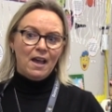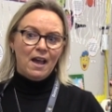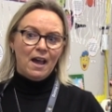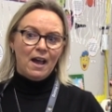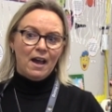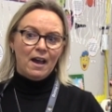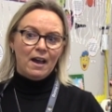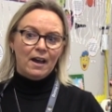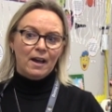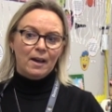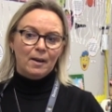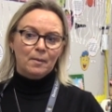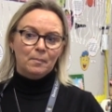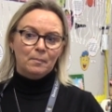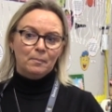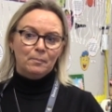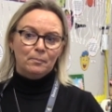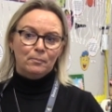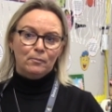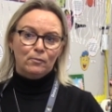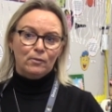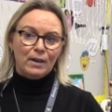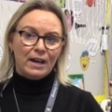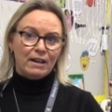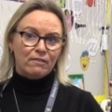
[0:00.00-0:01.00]

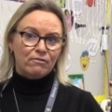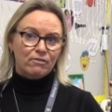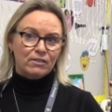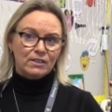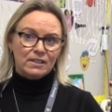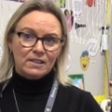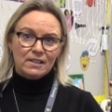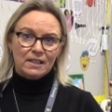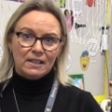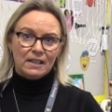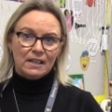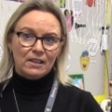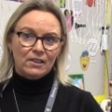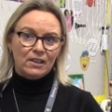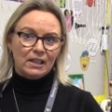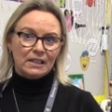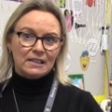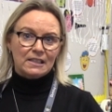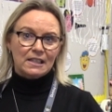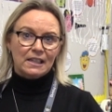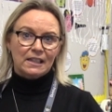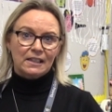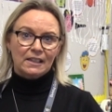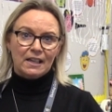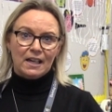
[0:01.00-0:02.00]
referencing and
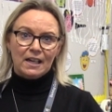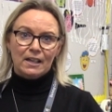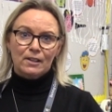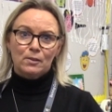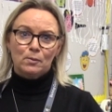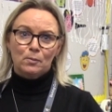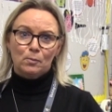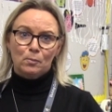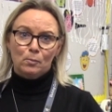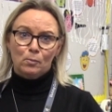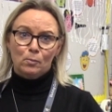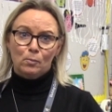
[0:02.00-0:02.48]
things like that